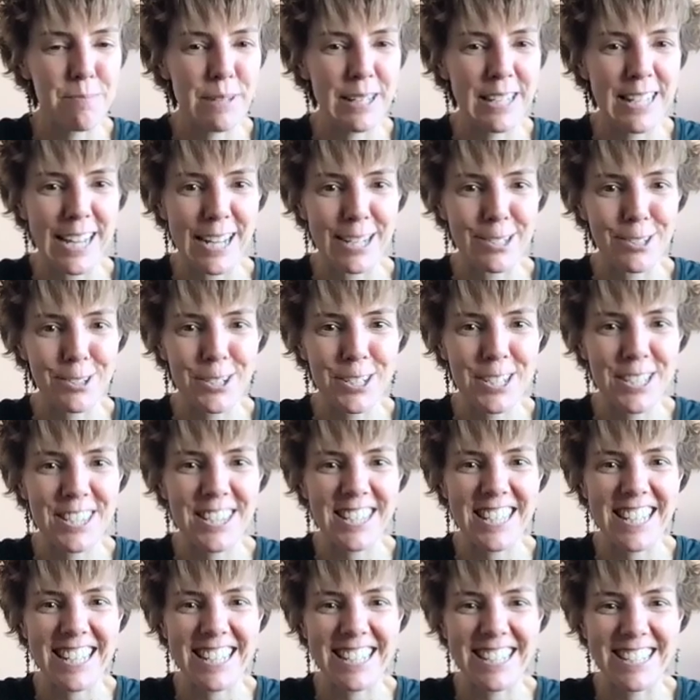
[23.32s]
pediatrics
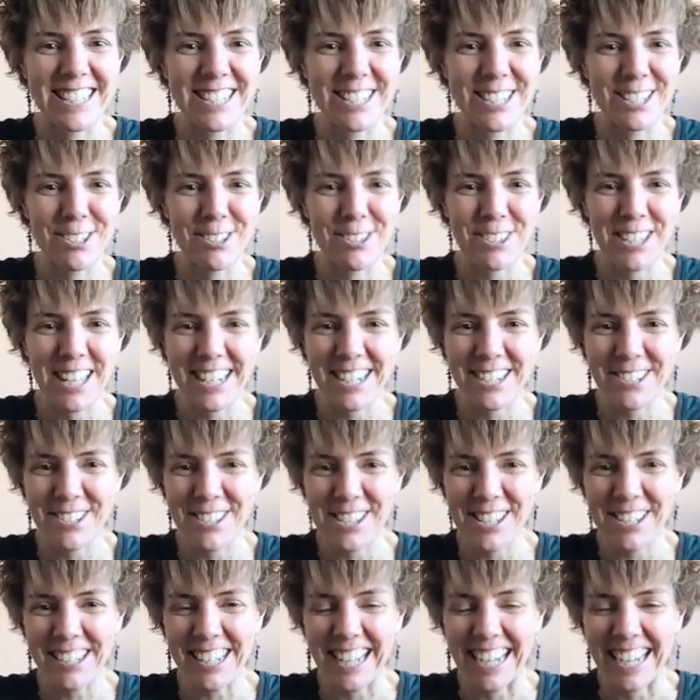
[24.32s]
in Tucson,
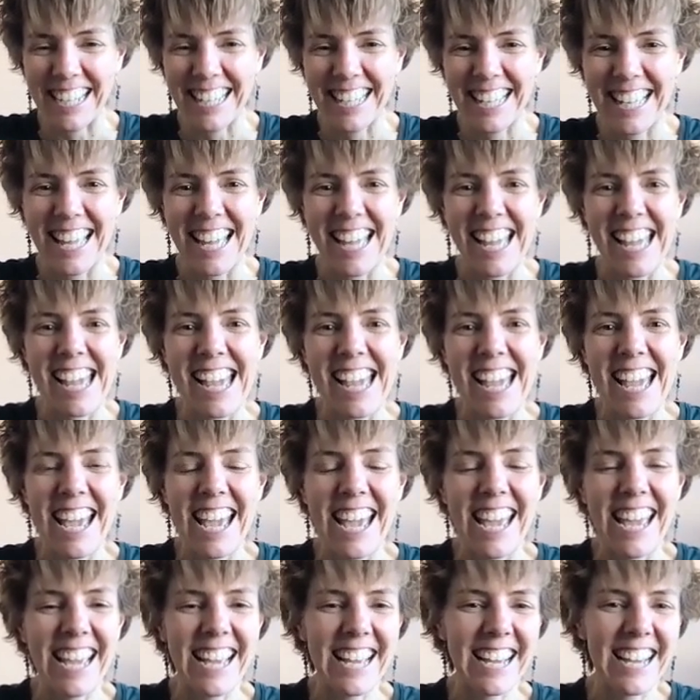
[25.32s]
Arizona.
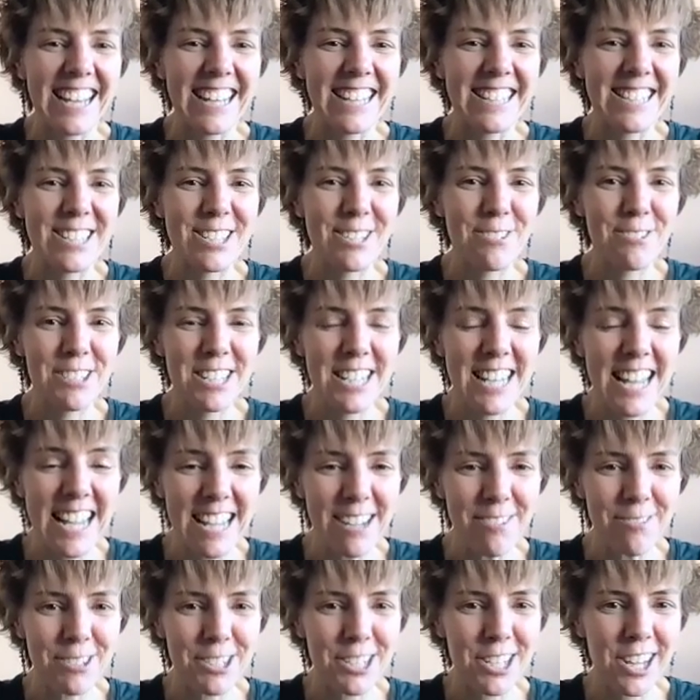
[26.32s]
And so
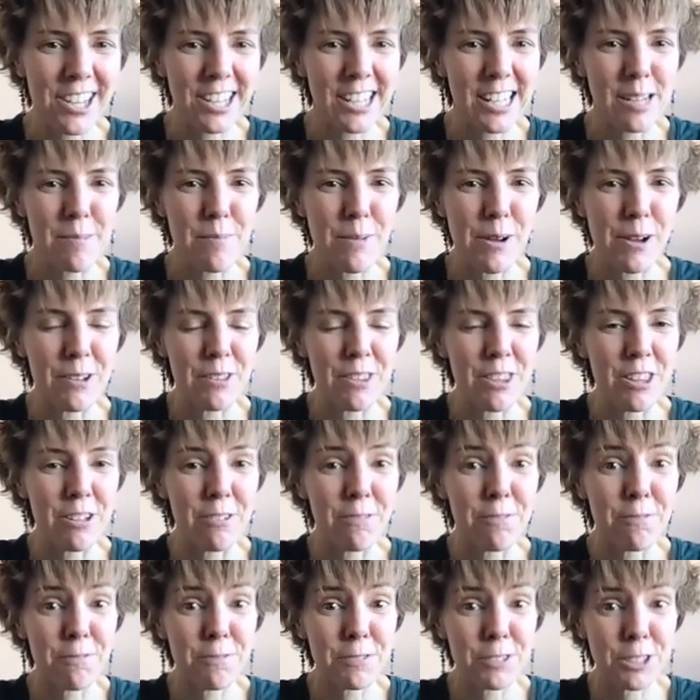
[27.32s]
today we're talking about the
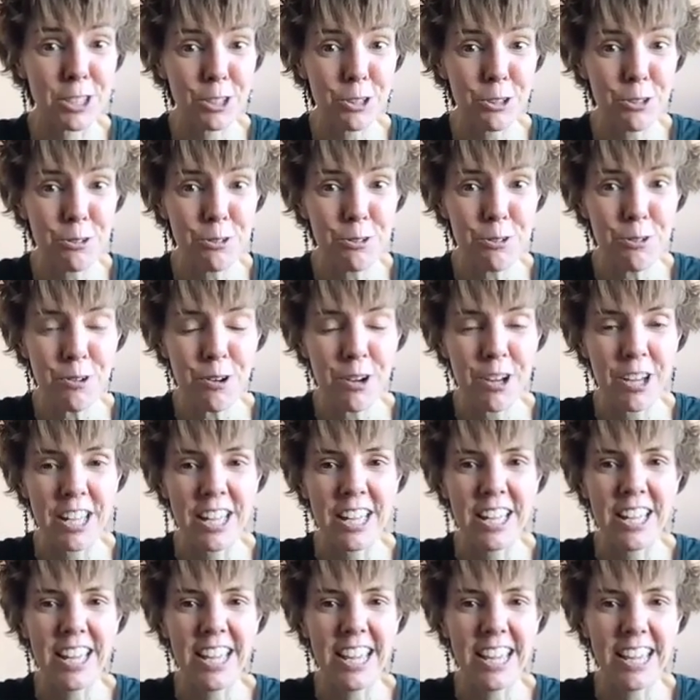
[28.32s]
flu
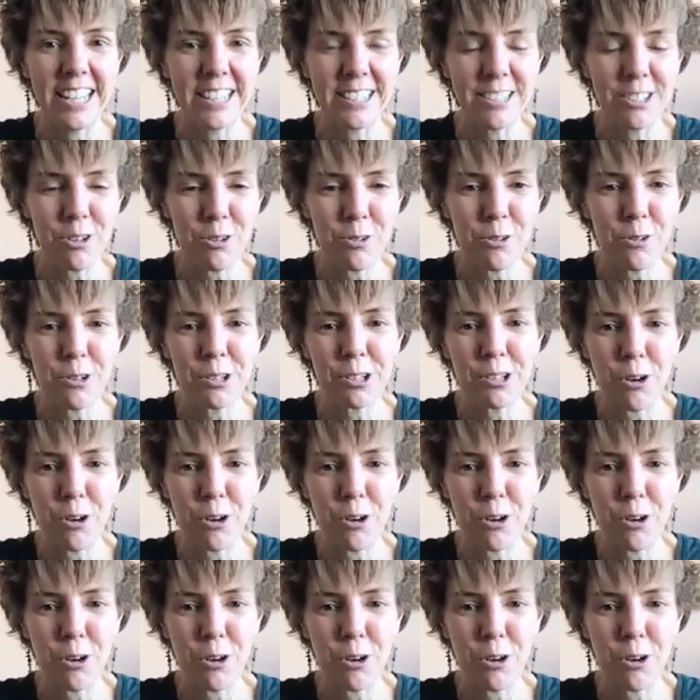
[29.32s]
and or